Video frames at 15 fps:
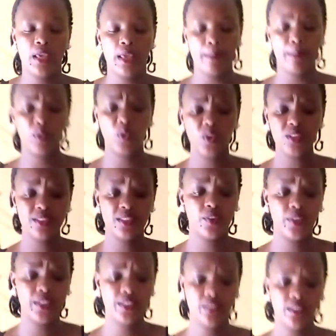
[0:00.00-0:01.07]
Because the
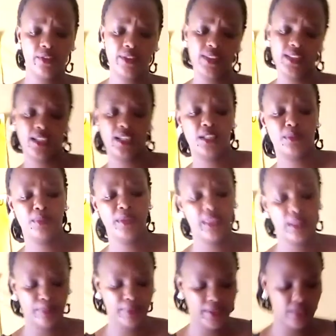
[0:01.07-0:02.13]
writer can be the
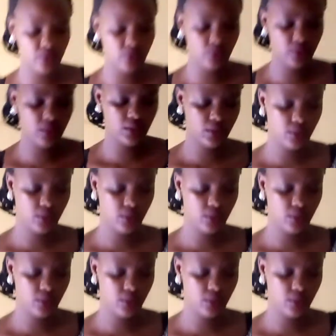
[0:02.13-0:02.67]
person,